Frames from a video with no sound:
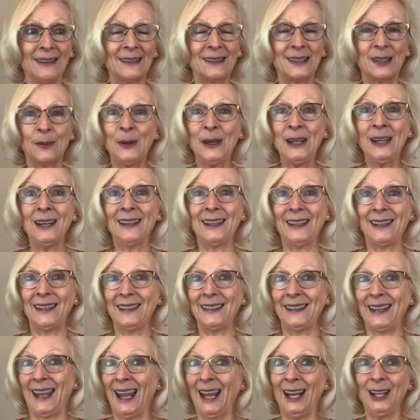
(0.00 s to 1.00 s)
Sabine,
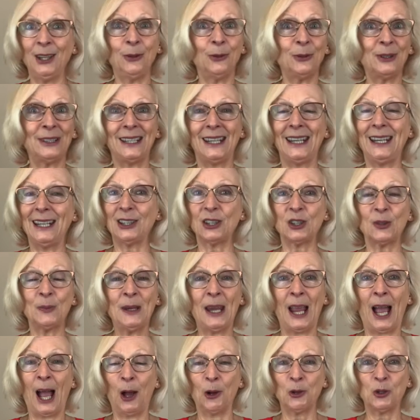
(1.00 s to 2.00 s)
can you teach
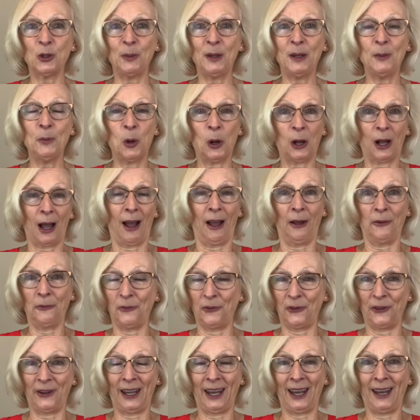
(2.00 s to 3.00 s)
me how to be more
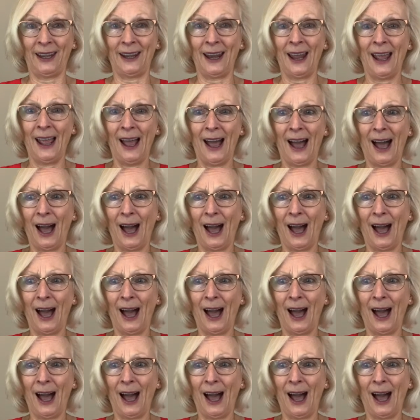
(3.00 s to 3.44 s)
confident,